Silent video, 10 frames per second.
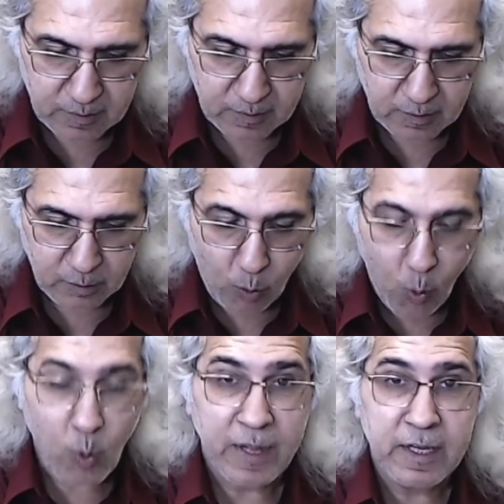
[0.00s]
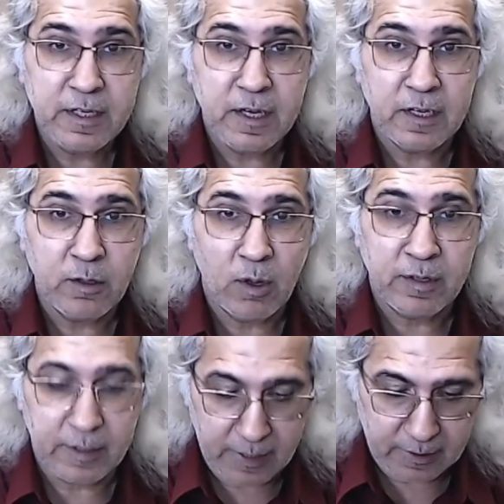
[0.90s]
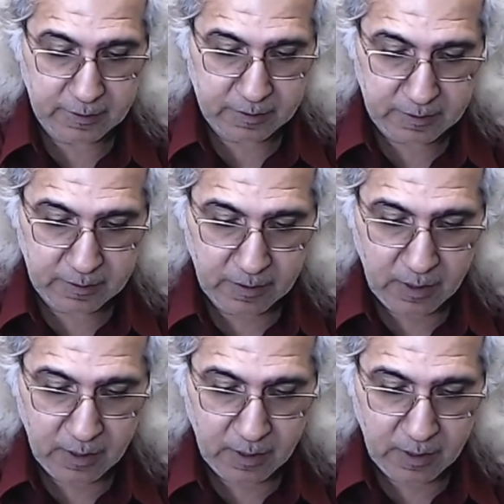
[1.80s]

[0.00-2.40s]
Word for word: co-intent on reality